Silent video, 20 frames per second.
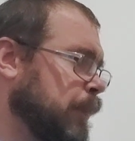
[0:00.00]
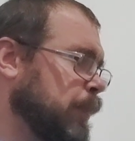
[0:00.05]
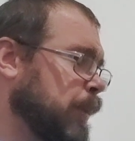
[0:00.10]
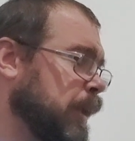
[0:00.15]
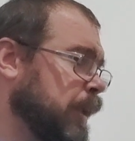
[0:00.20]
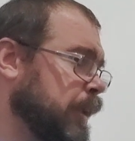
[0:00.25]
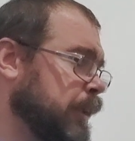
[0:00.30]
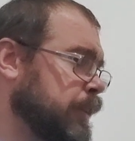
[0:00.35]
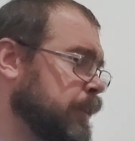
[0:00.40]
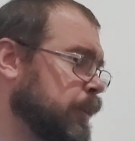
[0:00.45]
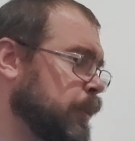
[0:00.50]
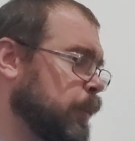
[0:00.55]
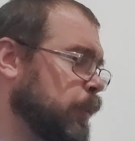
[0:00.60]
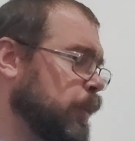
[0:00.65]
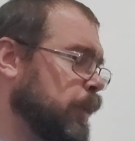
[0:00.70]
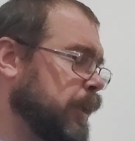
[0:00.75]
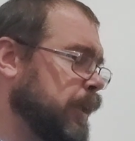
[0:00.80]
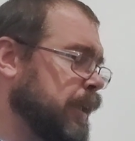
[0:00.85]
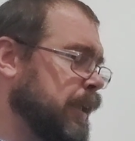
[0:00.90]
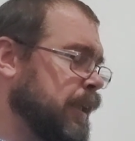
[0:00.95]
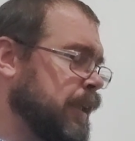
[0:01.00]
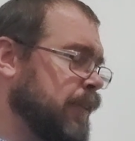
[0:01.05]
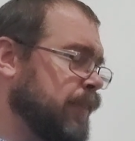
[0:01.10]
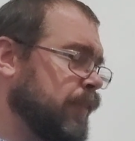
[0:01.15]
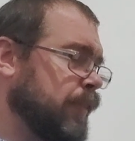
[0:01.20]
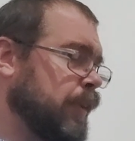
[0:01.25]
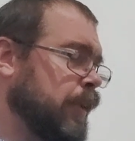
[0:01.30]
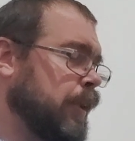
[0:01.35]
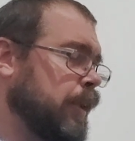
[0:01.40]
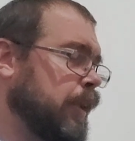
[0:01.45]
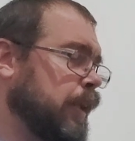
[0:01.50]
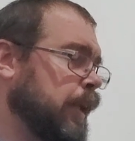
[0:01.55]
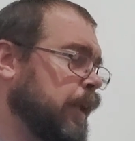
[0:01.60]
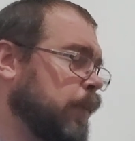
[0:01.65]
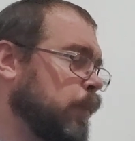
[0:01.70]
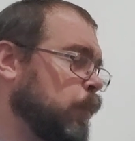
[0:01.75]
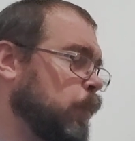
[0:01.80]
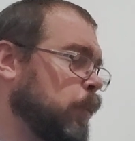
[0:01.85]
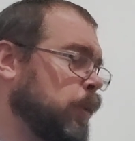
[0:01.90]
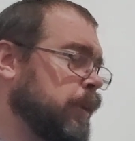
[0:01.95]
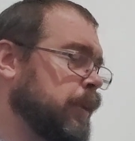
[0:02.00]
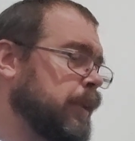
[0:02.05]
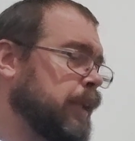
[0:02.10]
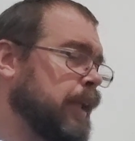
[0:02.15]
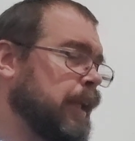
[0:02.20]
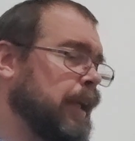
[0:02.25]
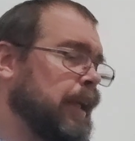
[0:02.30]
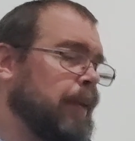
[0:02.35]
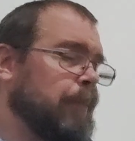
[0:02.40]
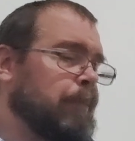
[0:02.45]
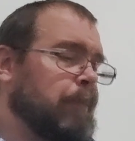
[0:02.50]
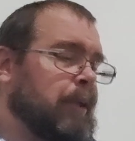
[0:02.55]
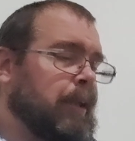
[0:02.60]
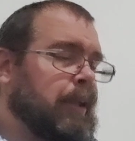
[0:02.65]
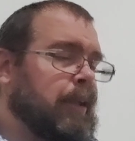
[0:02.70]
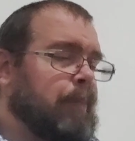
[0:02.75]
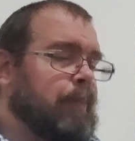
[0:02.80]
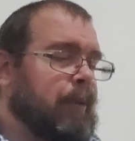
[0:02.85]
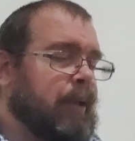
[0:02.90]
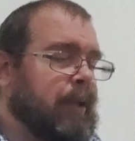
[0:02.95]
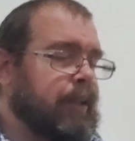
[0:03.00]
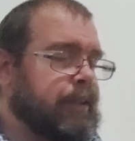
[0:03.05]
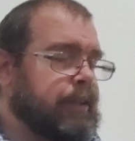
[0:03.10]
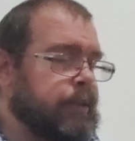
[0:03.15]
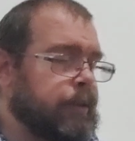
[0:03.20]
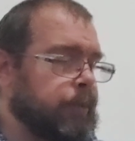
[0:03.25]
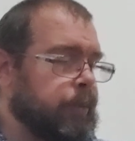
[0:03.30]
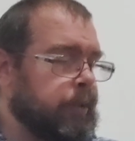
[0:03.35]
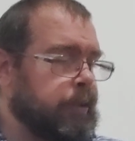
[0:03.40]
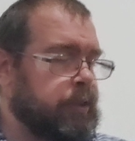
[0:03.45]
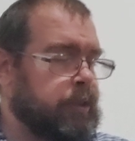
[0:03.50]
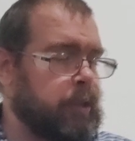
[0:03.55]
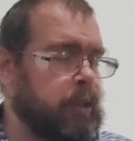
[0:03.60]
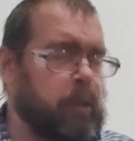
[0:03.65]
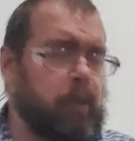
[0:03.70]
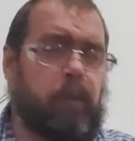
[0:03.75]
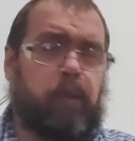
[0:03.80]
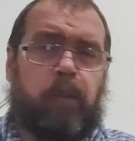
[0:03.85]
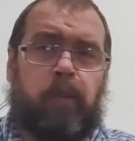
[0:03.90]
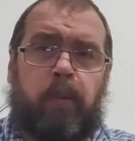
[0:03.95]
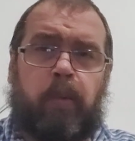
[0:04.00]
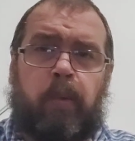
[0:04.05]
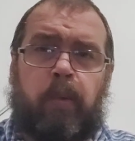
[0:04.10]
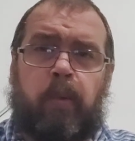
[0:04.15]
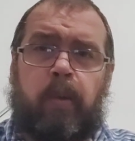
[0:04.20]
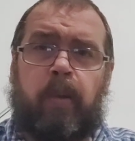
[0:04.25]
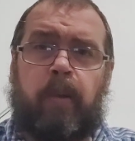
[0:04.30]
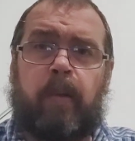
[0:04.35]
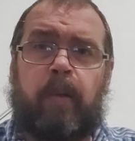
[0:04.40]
Polychoke, even at one time, made the Polychoke 2,